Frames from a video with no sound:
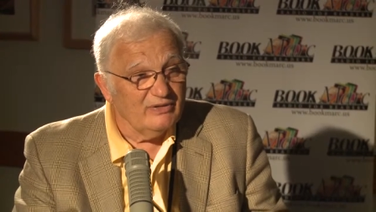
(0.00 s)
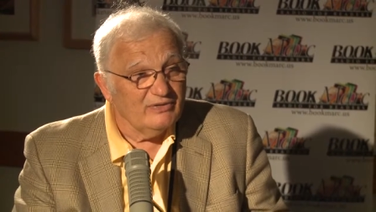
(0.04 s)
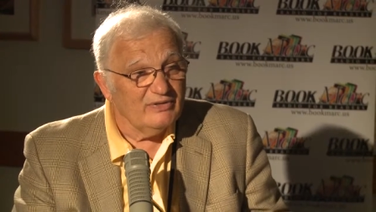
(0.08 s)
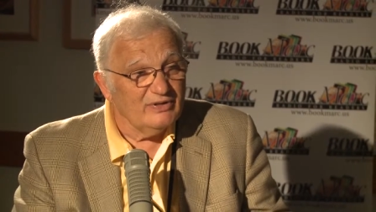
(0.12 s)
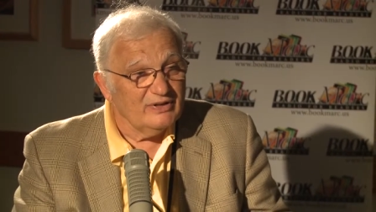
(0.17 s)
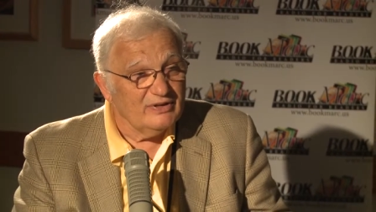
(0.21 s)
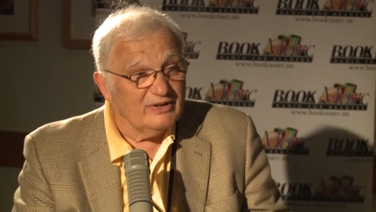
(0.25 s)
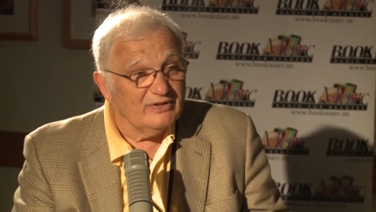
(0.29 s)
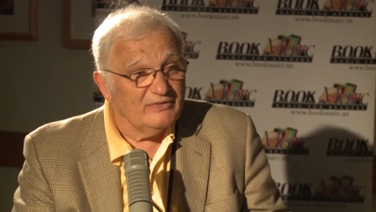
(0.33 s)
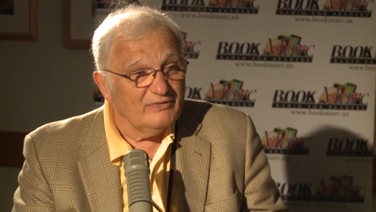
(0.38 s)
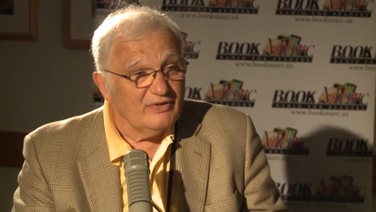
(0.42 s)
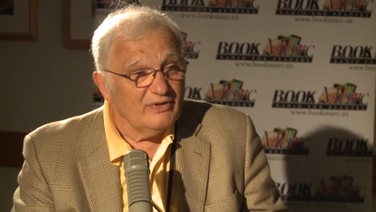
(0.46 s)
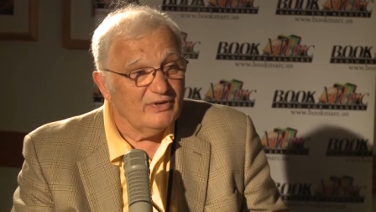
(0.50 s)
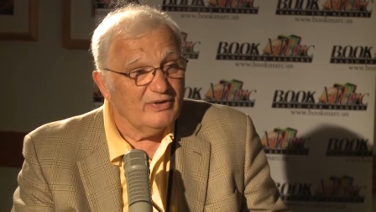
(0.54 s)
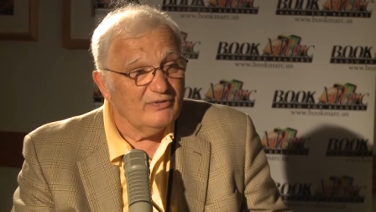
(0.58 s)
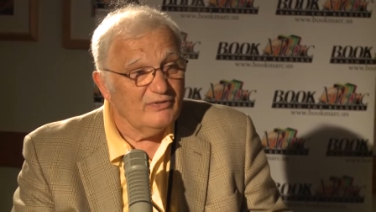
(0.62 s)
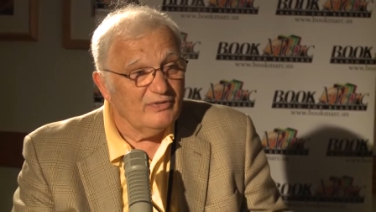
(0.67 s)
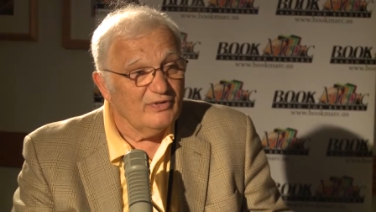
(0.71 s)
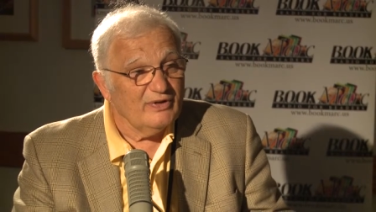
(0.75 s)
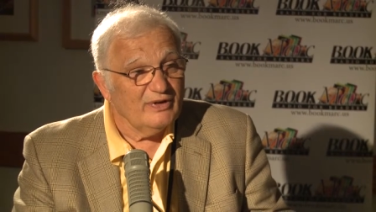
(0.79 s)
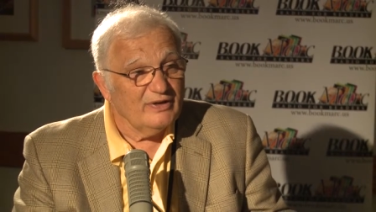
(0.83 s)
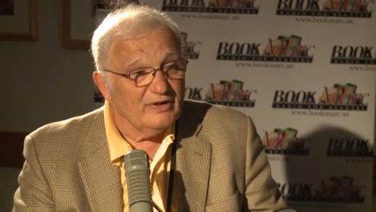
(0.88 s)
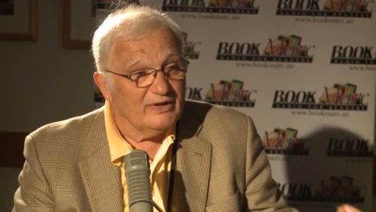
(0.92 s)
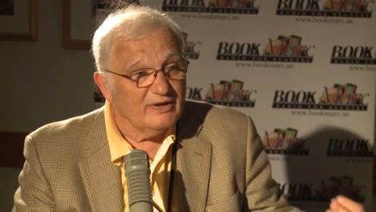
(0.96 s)
really very,
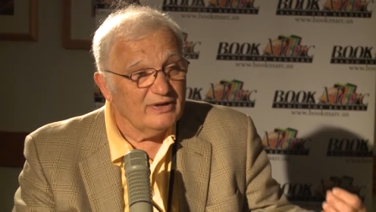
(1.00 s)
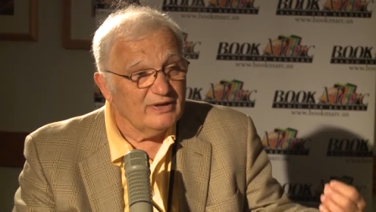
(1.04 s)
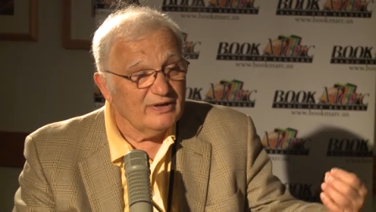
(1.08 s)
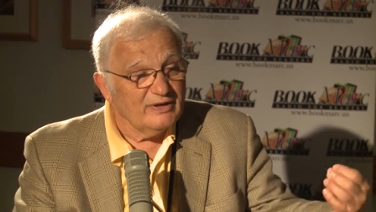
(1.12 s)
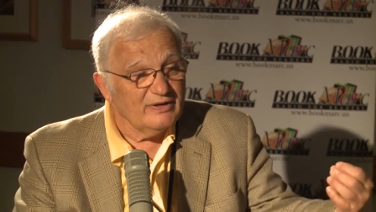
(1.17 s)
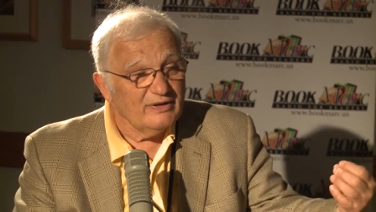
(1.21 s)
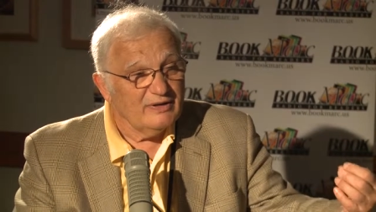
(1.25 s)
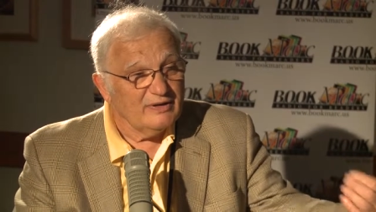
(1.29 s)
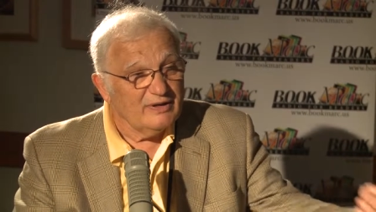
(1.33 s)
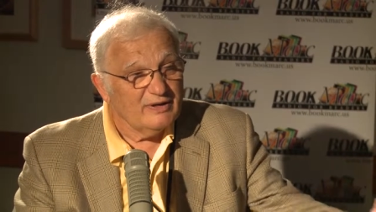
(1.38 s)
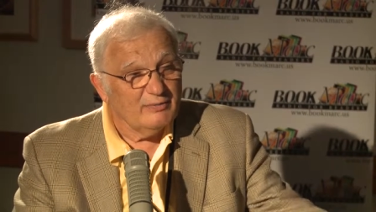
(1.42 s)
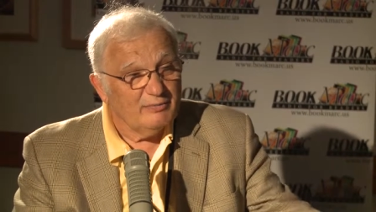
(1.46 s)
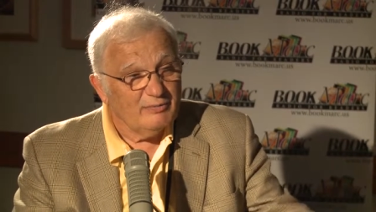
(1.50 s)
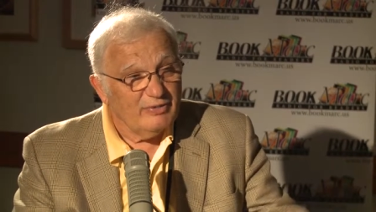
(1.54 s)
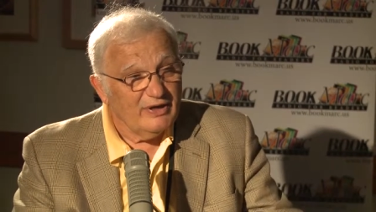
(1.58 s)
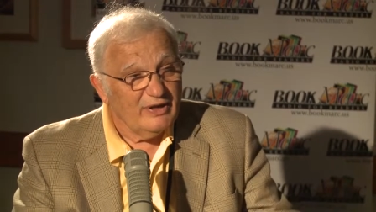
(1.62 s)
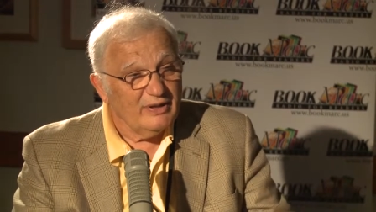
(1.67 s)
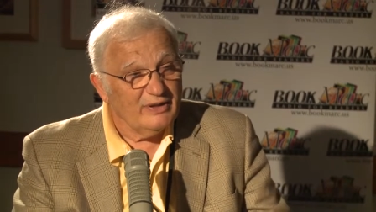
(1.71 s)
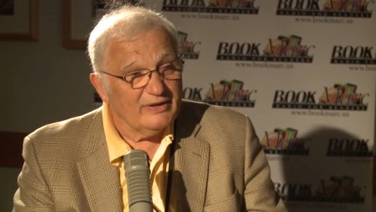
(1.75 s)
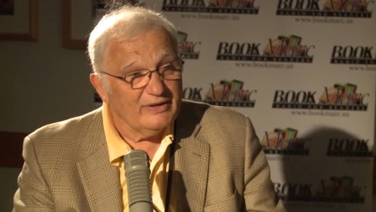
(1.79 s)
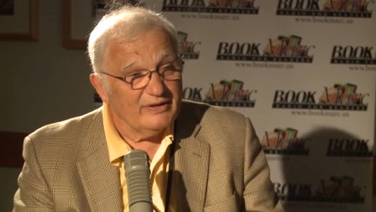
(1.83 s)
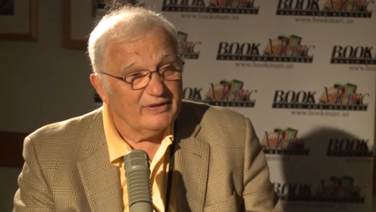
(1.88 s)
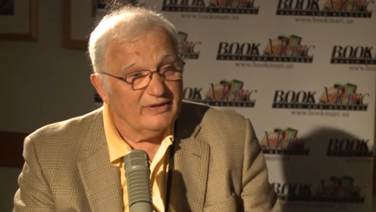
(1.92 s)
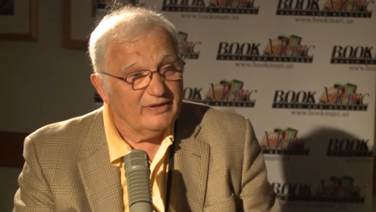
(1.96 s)
very uh, uh,
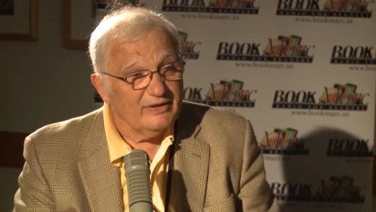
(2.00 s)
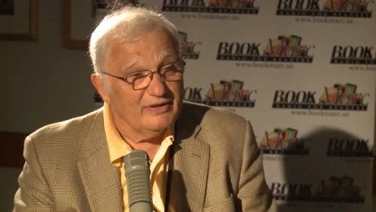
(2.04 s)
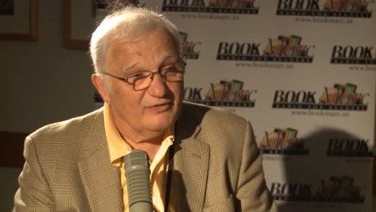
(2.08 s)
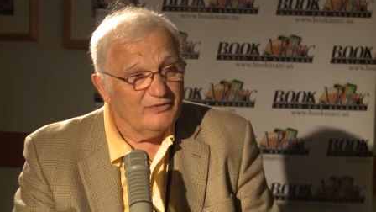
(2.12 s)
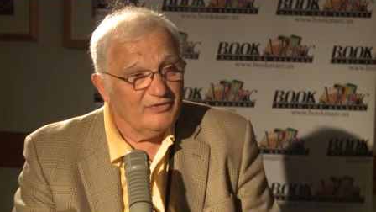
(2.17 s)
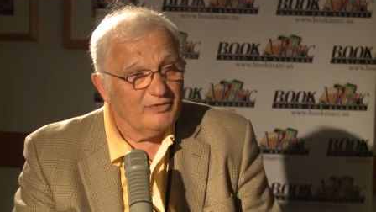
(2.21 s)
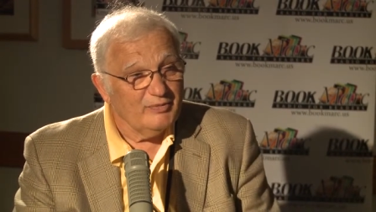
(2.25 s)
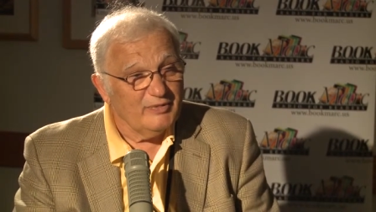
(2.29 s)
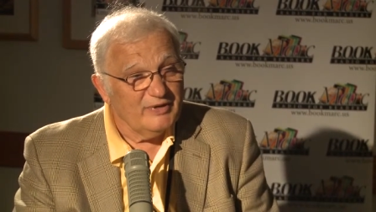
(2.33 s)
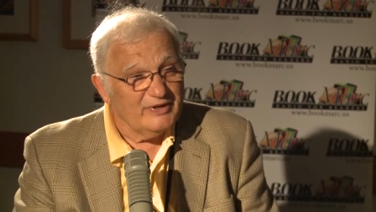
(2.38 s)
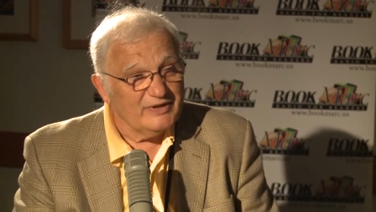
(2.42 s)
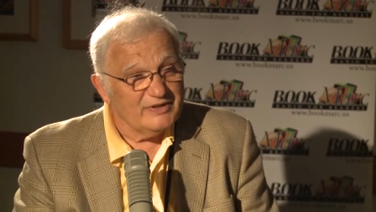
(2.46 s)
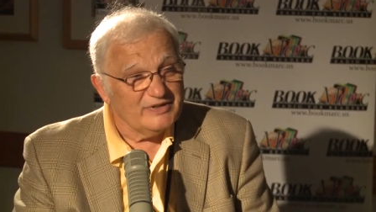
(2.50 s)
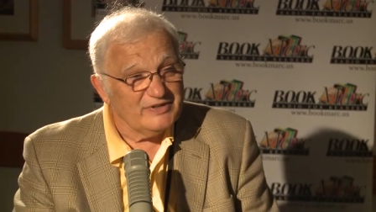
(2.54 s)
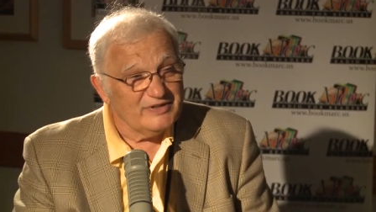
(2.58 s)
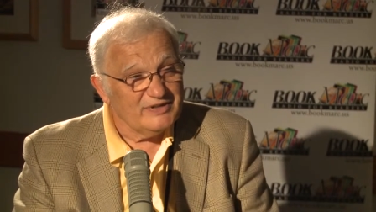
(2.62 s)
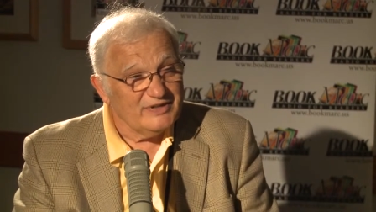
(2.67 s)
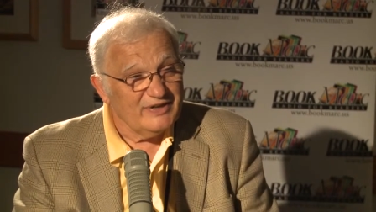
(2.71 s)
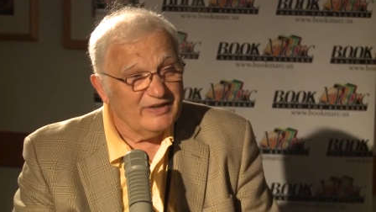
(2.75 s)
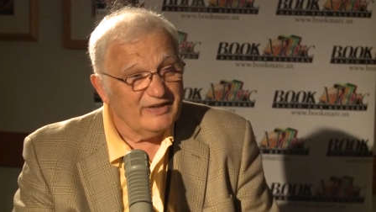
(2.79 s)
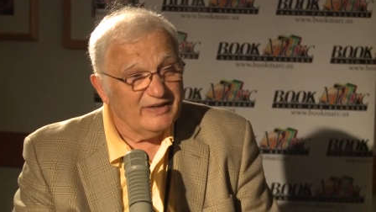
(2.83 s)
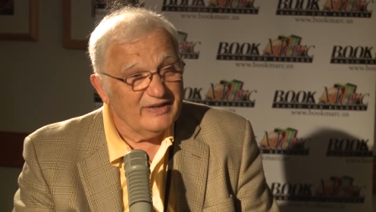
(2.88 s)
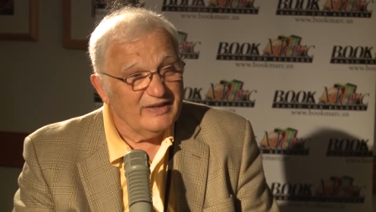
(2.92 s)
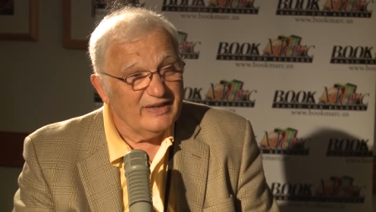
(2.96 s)
compelling for me to
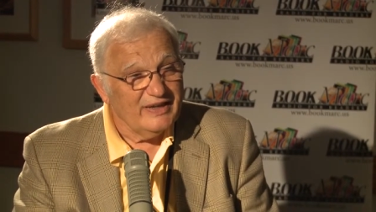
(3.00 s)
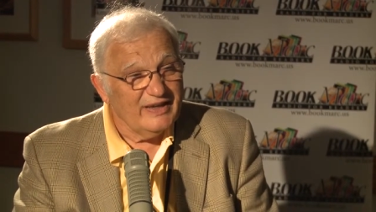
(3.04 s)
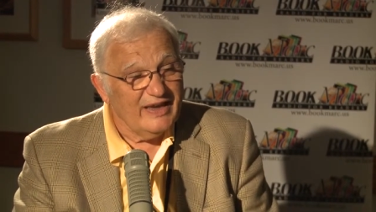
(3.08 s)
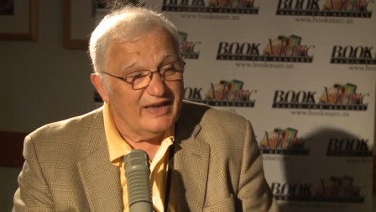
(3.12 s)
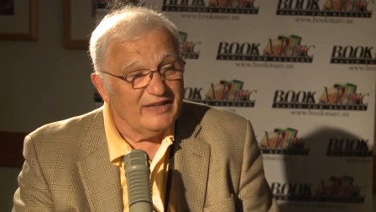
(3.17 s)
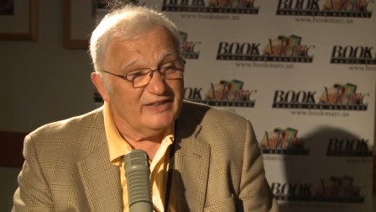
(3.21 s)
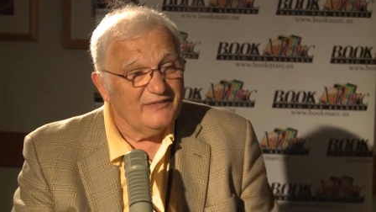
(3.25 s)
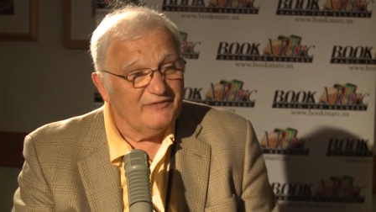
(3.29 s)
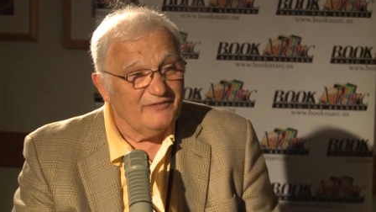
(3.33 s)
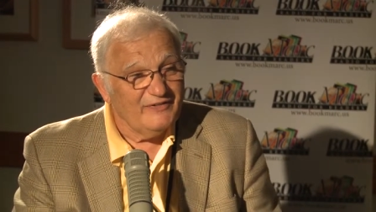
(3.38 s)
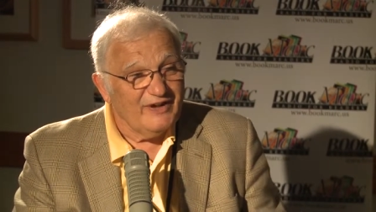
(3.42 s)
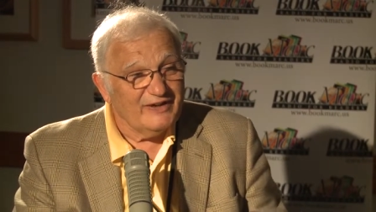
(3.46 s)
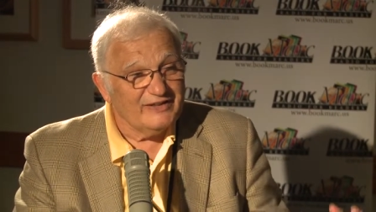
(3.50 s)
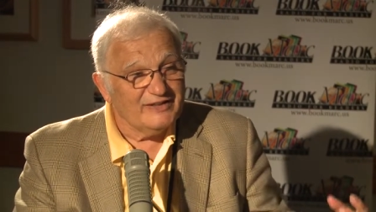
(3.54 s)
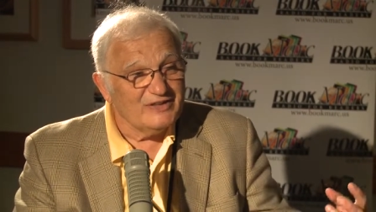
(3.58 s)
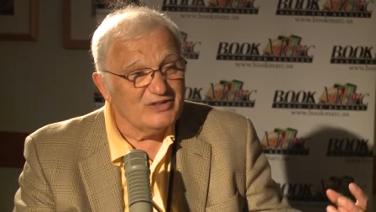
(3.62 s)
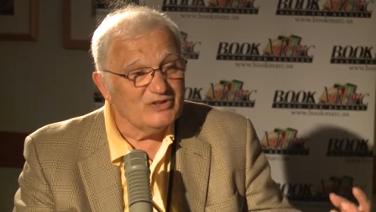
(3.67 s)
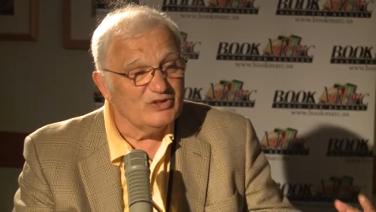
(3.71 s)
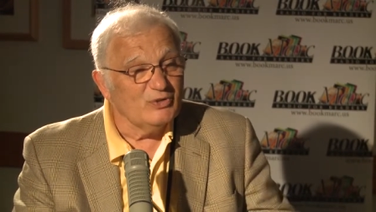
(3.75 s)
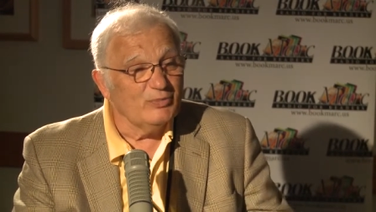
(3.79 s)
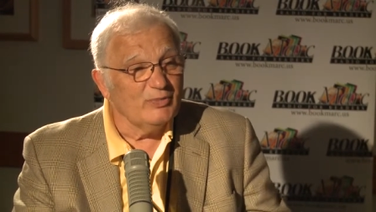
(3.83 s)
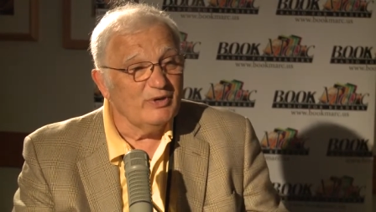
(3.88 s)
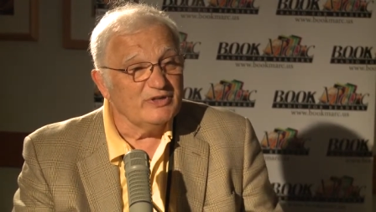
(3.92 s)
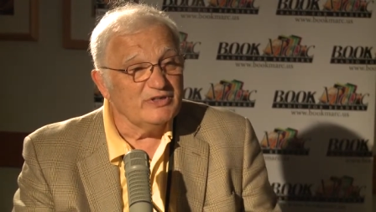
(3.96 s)
study, and the fact that
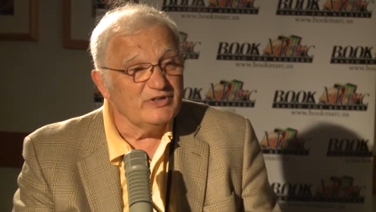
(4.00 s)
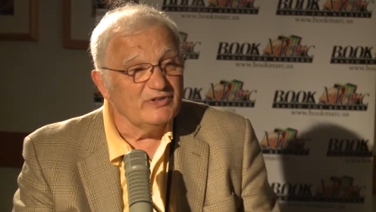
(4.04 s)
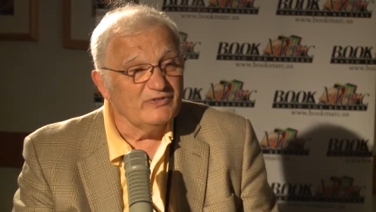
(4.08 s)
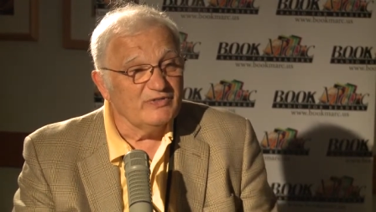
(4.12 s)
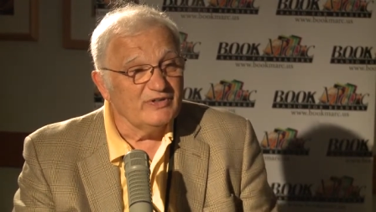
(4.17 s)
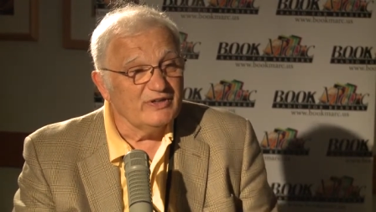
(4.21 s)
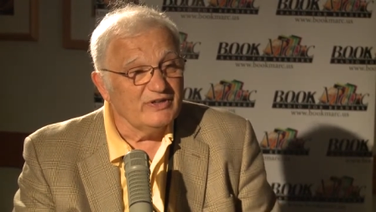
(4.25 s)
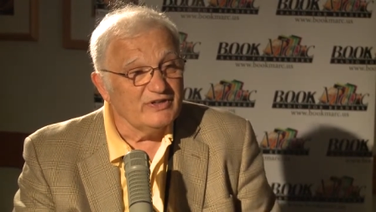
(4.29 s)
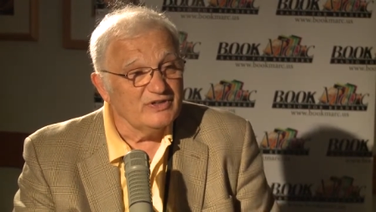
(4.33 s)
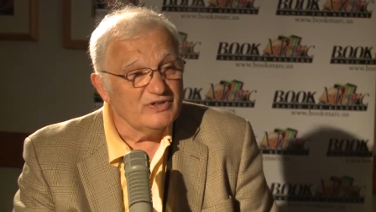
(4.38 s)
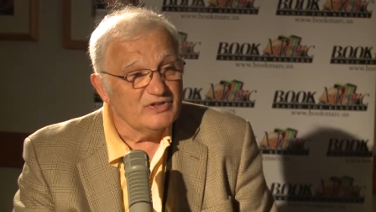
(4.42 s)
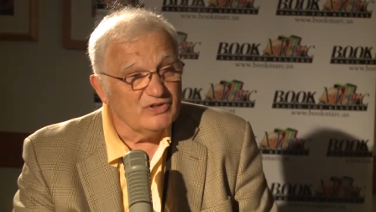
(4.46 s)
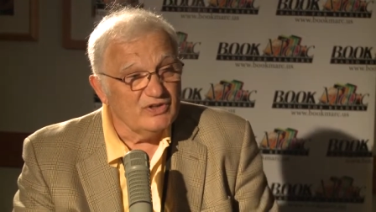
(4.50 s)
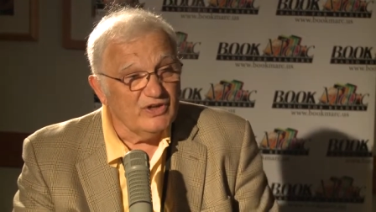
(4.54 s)
so much of it is